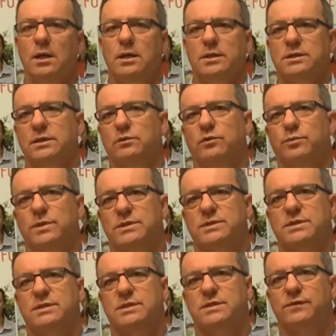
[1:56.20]
deal with
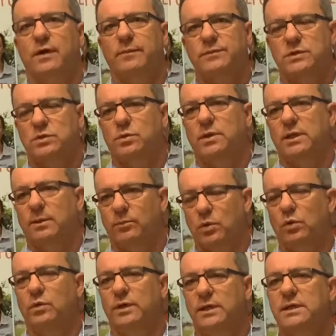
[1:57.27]
businesses of up to 20
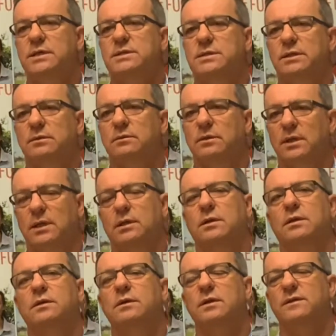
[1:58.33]
employees,
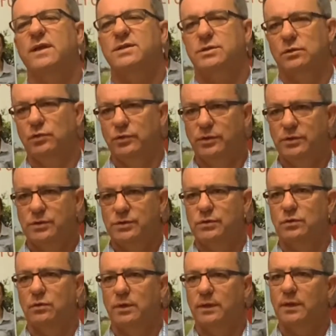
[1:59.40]
and that's a good news
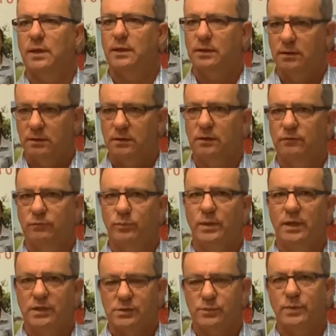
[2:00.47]
story. If
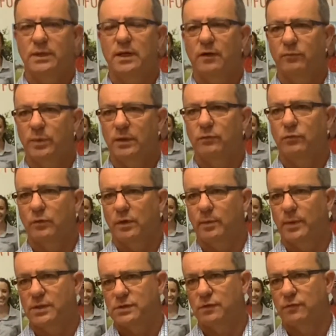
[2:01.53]
BHP have been very much in